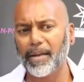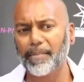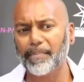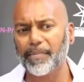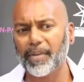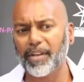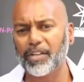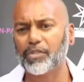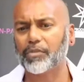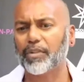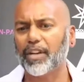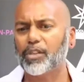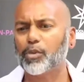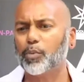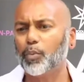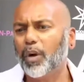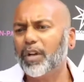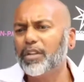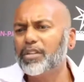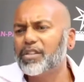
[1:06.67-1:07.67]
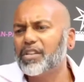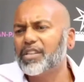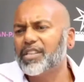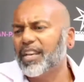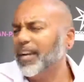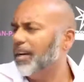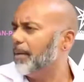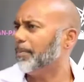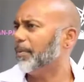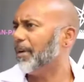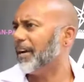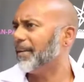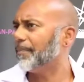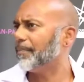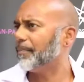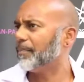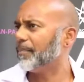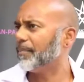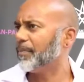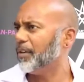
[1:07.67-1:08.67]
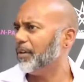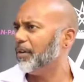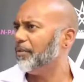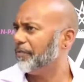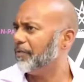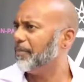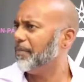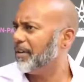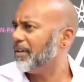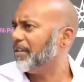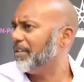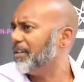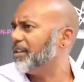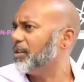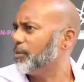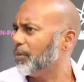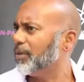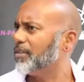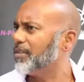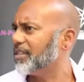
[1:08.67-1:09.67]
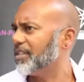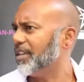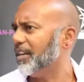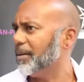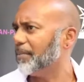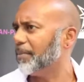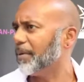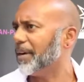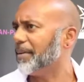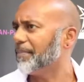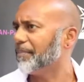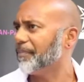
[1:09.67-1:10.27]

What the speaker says: it's one to celebrate. For me, I think it's one to celebrate.